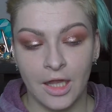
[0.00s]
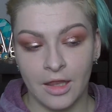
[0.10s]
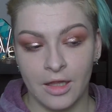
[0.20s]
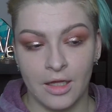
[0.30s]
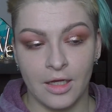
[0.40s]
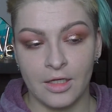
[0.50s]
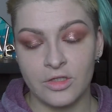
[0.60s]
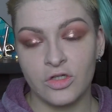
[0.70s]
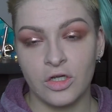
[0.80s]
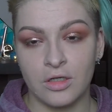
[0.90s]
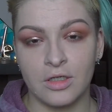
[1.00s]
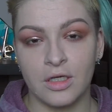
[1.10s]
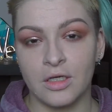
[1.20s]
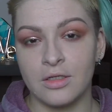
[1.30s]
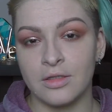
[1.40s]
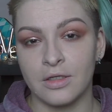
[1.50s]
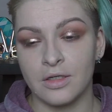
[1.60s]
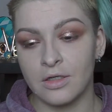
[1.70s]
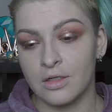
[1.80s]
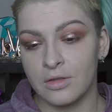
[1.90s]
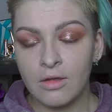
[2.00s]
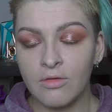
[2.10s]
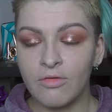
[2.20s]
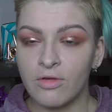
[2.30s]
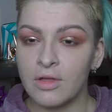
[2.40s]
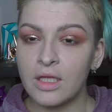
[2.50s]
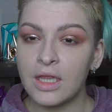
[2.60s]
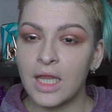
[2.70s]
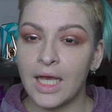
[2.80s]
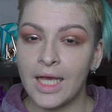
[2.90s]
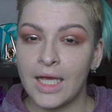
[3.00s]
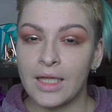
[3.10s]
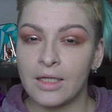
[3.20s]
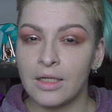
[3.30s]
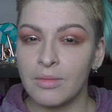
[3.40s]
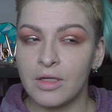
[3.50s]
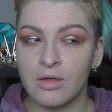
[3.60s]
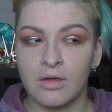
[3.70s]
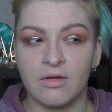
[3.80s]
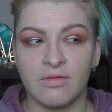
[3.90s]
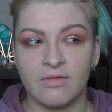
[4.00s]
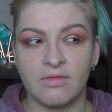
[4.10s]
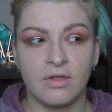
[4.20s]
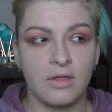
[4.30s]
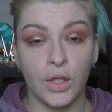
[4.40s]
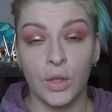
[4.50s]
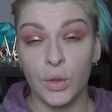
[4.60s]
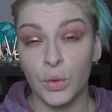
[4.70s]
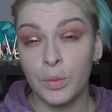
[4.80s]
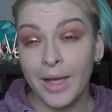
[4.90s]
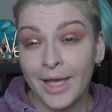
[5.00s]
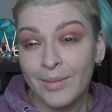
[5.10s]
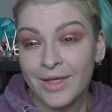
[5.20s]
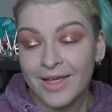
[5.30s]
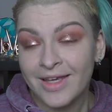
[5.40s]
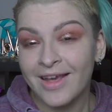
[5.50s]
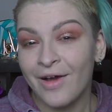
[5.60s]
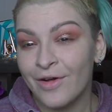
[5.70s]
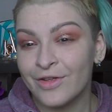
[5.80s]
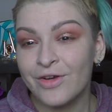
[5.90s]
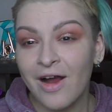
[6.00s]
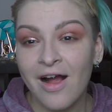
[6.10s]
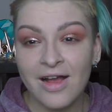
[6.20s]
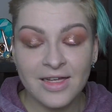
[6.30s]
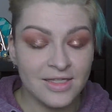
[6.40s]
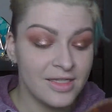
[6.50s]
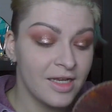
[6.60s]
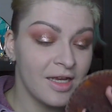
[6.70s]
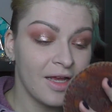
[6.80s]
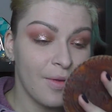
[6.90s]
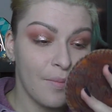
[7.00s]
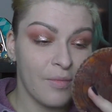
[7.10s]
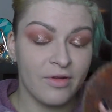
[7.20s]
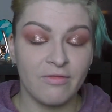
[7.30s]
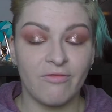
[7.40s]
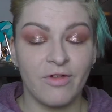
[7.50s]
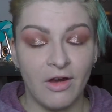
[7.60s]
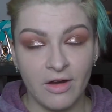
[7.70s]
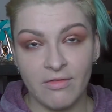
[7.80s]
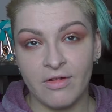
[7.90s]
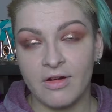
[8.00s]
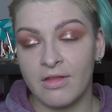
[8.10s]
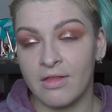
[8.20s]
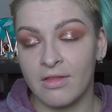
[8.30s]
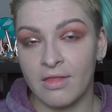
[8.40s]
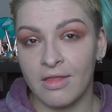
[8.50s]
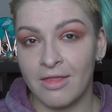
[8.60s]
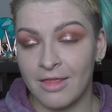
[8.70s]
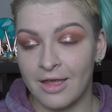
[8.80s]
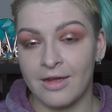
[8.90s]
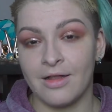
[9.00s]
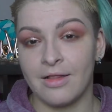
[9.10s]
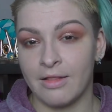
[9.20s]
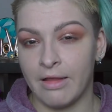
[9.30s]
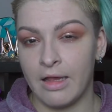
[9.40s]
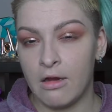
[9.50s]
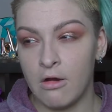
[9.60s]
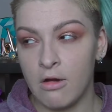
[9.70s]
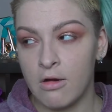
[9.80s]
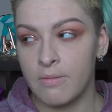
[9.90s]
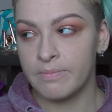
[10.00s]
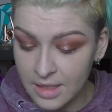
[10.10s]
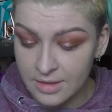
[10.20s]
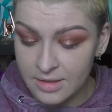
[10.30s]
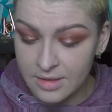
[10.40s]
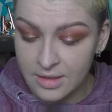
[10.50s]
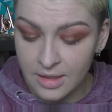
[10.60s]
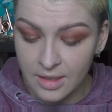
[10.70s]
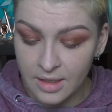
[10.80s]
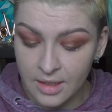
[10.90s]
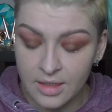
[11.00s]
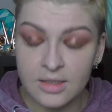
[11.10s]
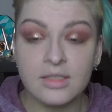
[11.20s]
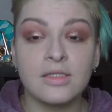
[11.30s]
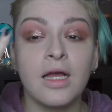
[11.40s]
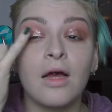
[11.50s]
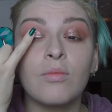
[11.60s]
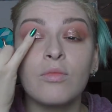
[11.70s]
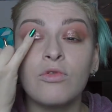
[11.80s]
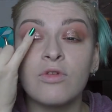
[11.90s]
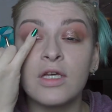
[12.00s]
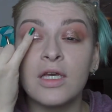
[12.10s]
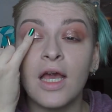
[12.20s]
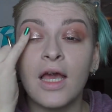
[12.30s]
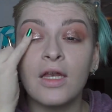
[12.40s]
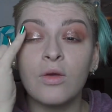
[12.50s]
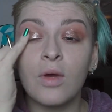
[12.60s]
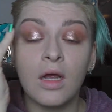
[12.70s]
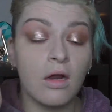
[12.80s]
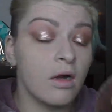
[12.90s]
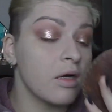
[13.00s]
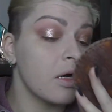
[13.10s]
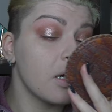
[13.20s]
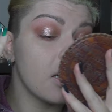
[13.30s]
the chunky glitter. You feel it like a little bit of glue maybe on your eyes, but very, very thin layer. It's not sticky, it's not moving anywhere,